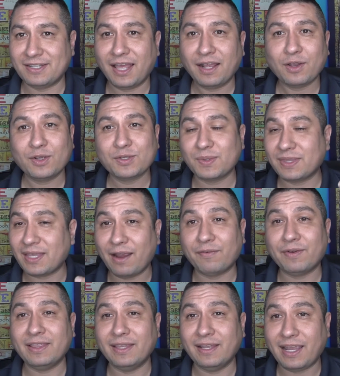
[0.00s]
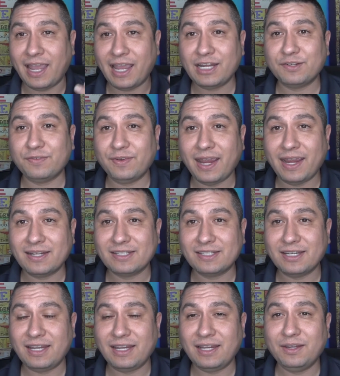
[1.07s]
That goes with everything.
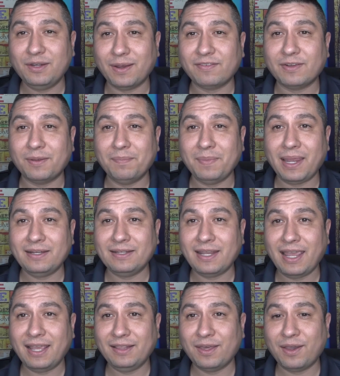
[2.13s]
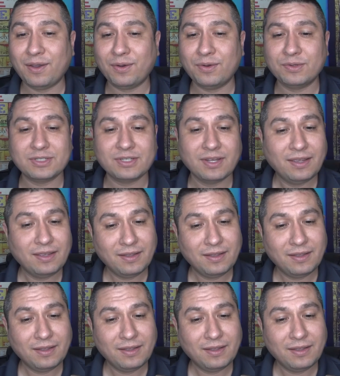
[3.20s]
HVAC, you have to maintain those.